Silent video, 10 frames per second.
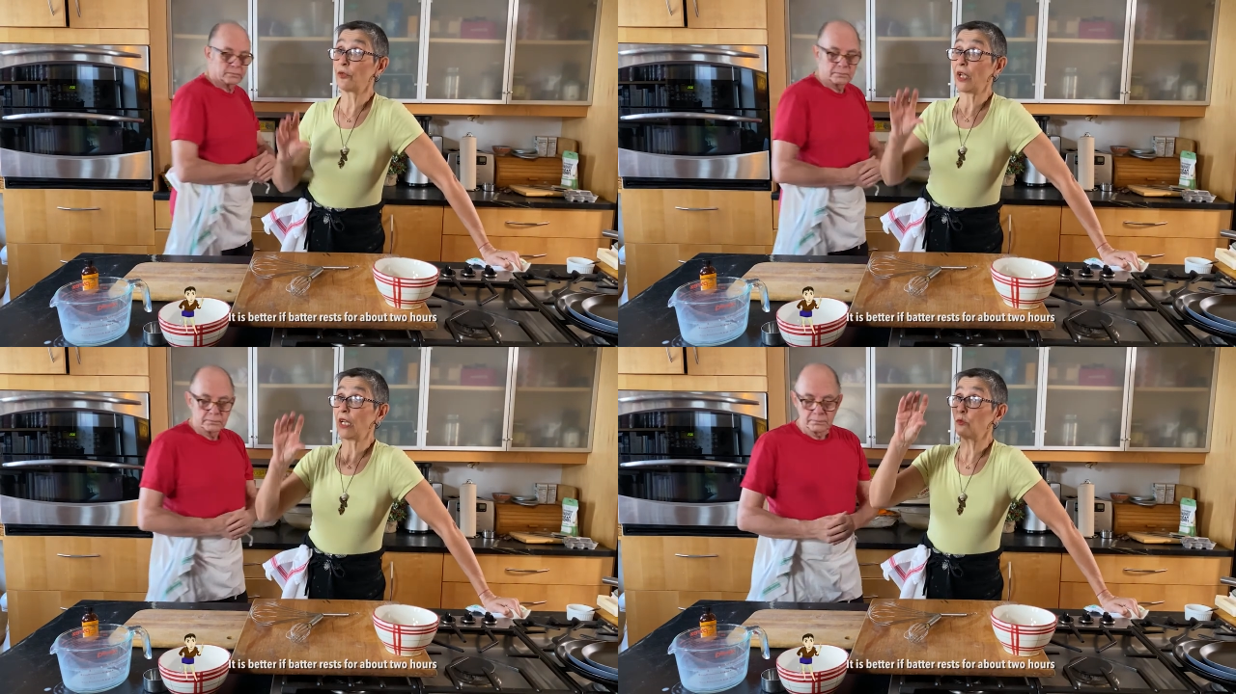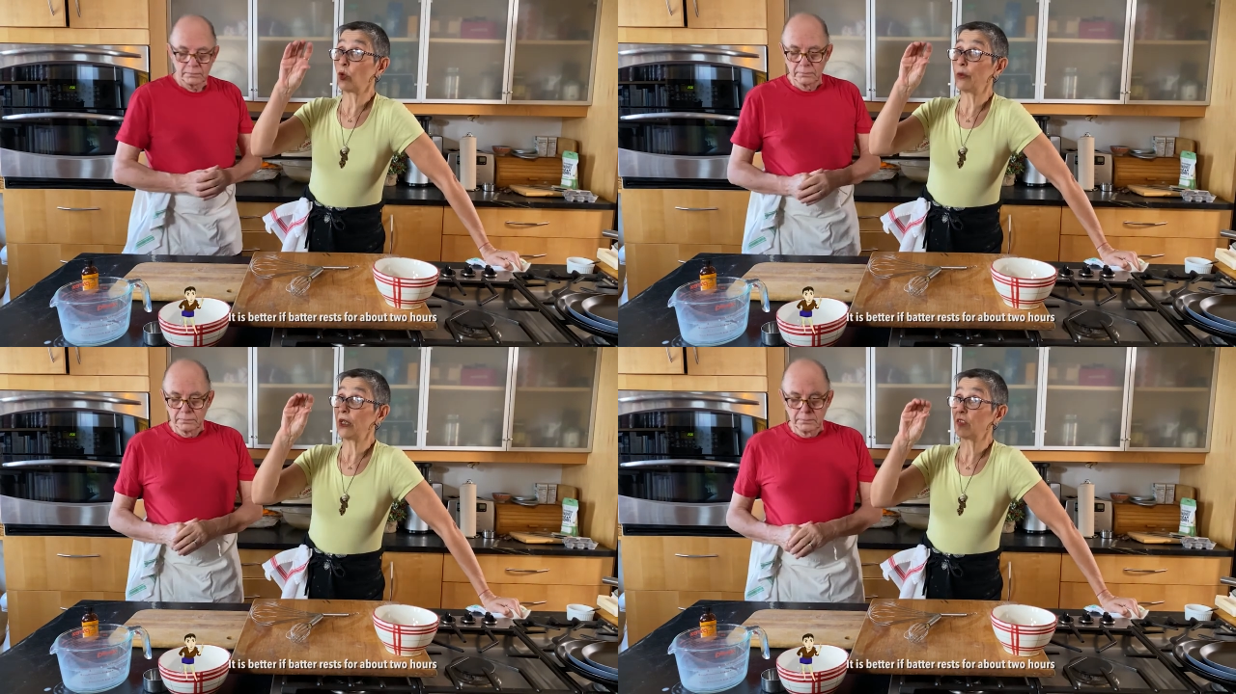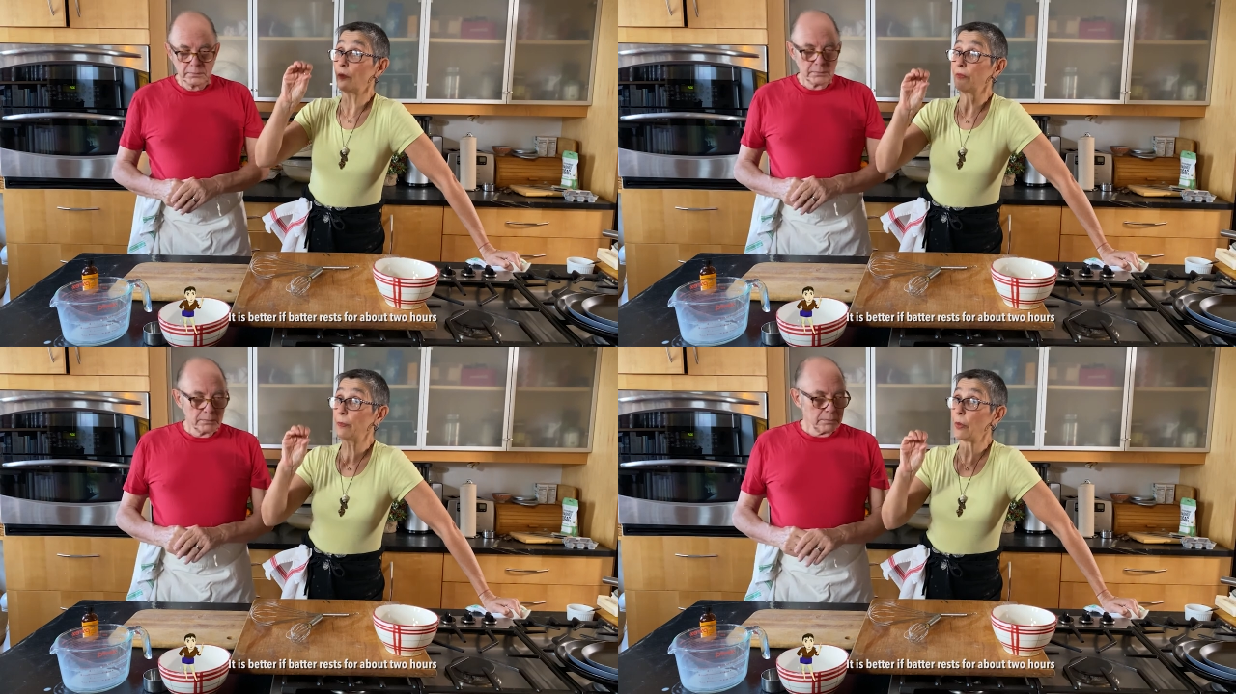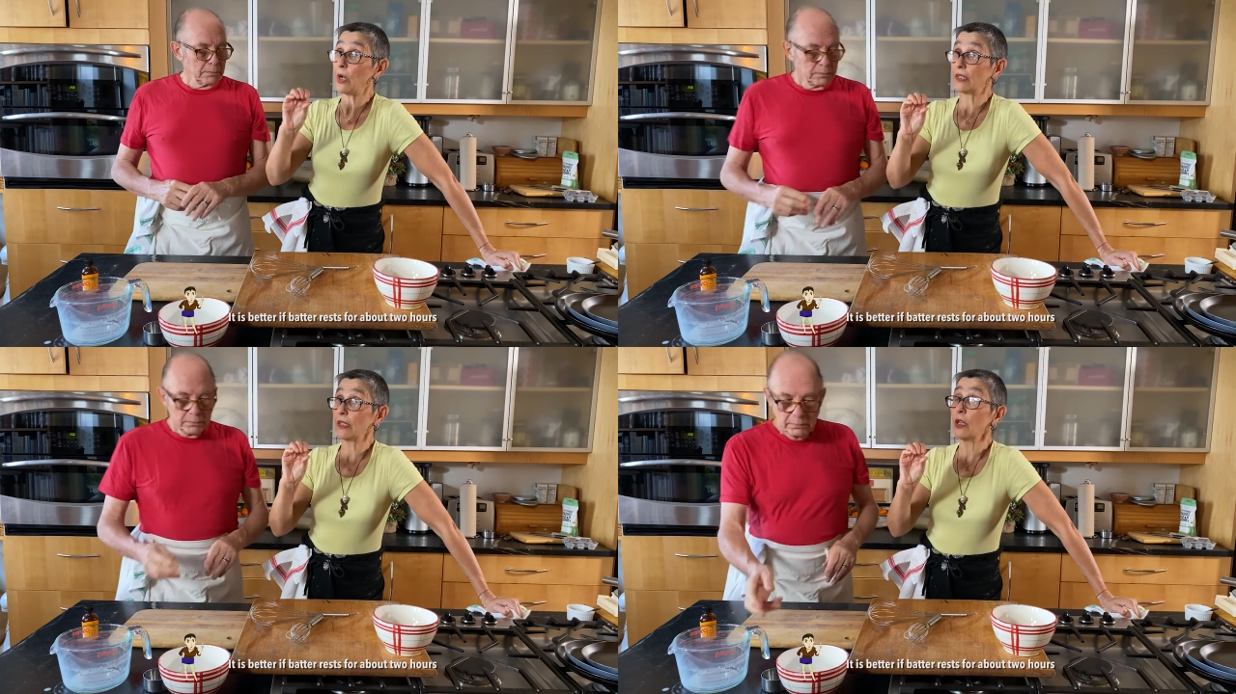Speaker 1: that it will be some
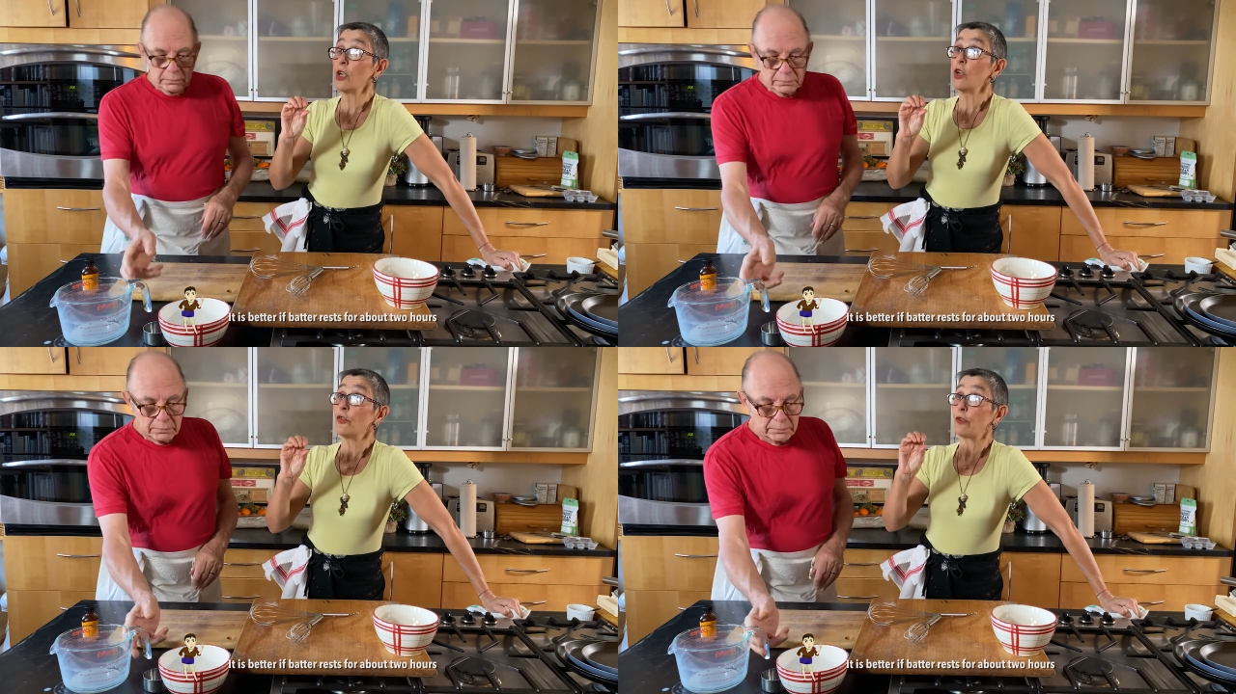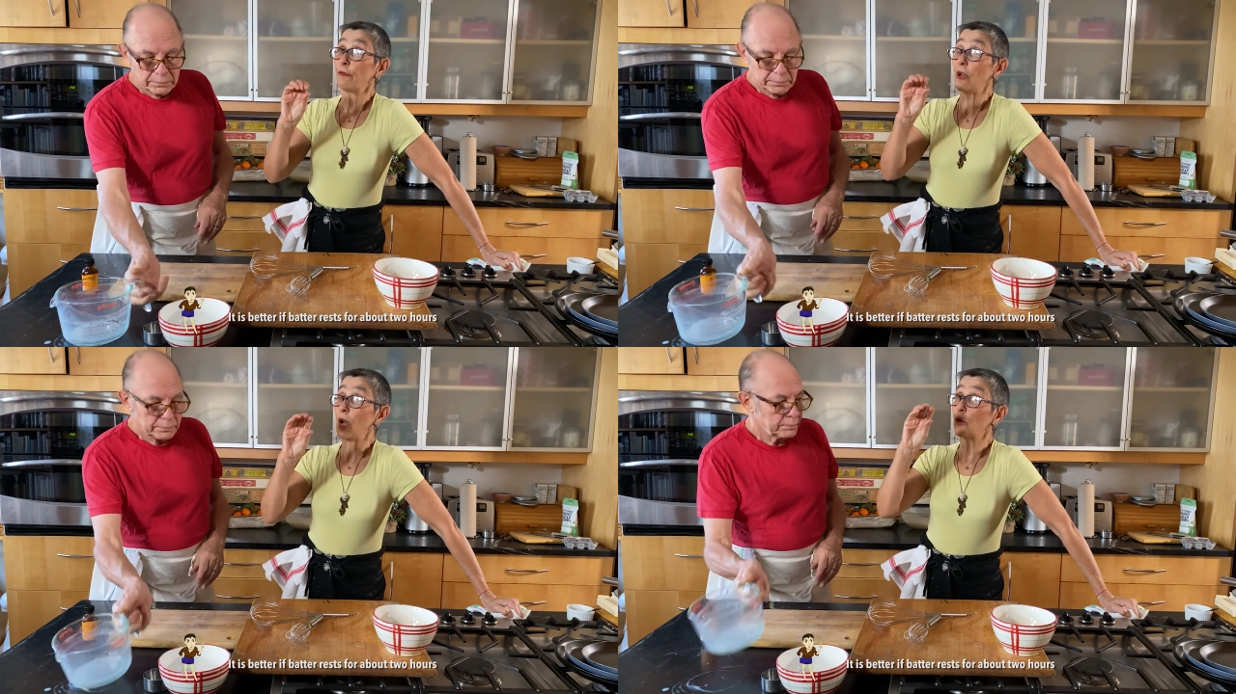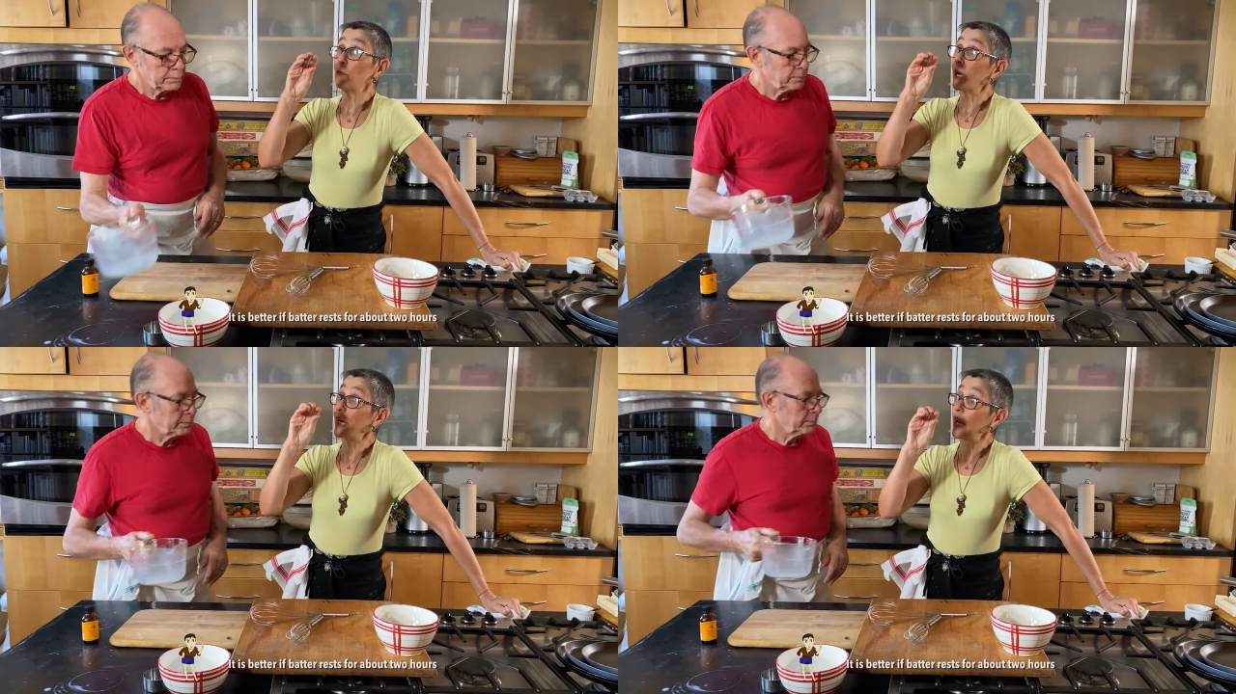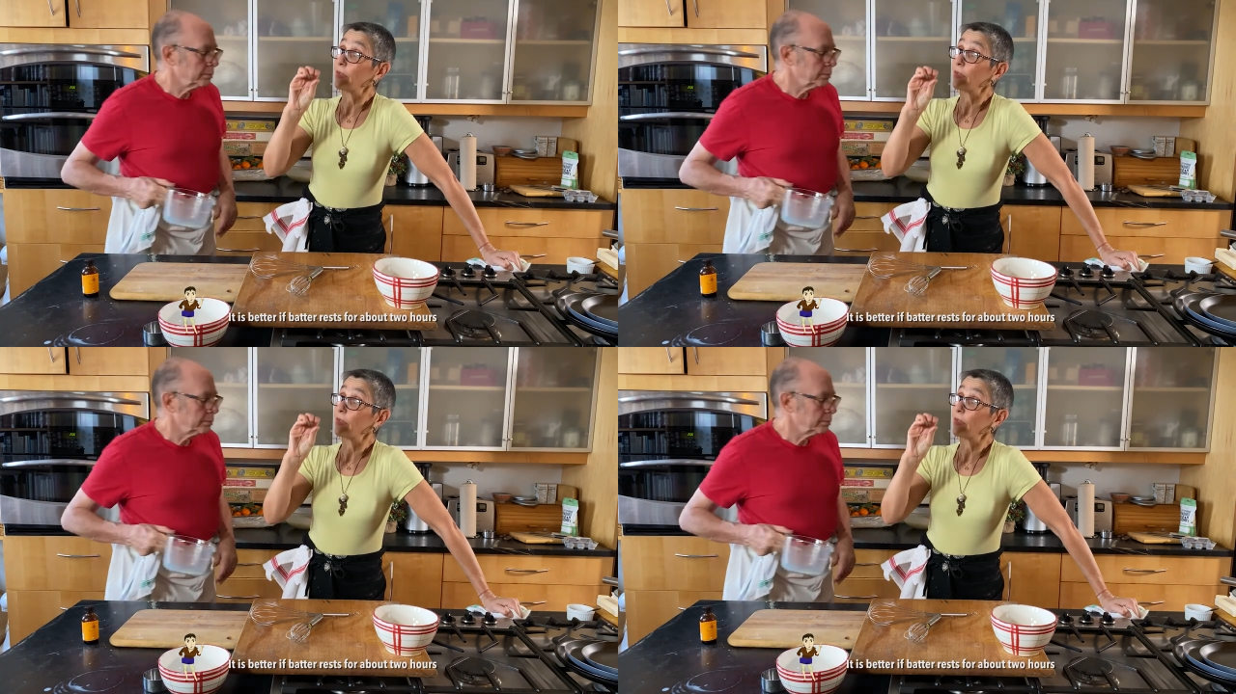deposit. The flour might have